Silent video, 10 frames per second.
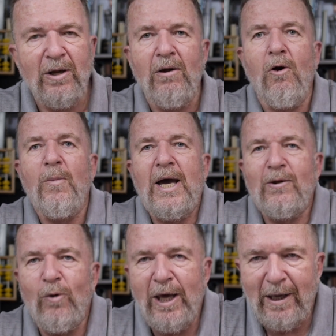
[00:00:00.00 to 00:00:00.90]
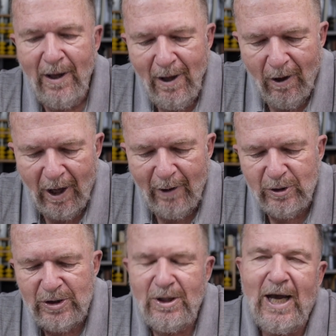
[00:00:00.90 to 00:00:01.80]
And oh, by the way, I
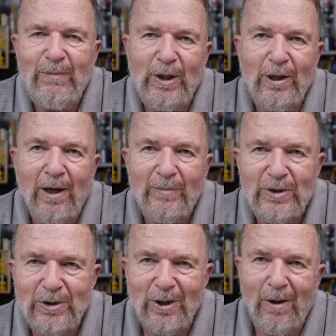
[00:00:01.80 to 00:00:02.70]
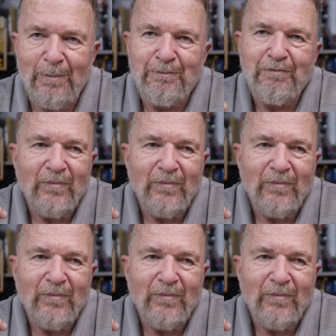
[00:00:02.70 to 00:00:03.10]
was typing up some